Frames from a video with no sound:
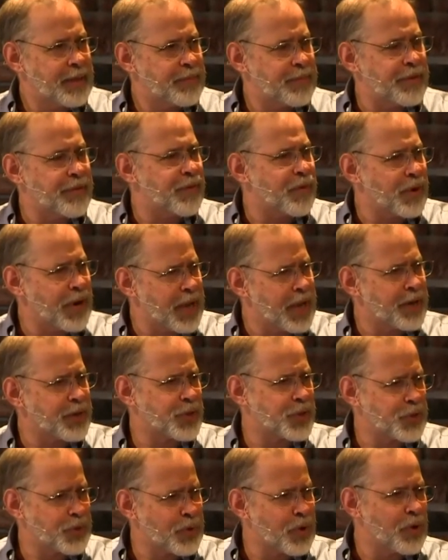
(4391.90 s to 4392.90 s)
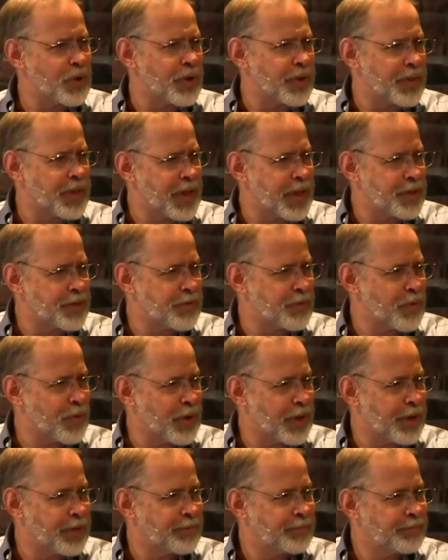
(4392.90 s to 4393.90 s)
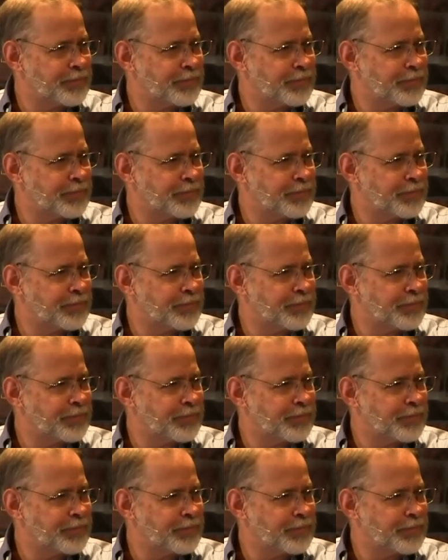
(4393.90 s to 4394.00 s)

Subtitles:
before he had a stroke at the age of 40.